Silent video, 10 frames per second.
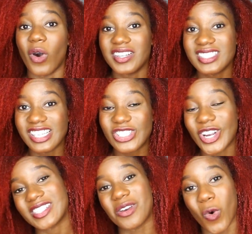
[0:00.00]
1
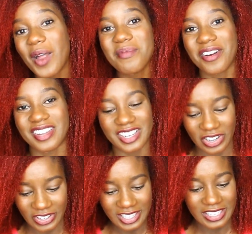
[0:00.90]
t-shirt and 1
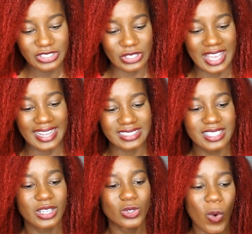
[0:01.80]
merino to
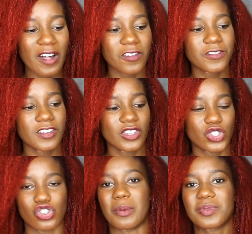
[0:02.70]
get 12
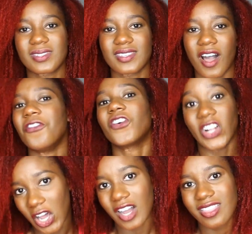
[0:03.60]
strips of
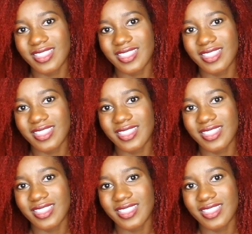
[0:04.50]
cloth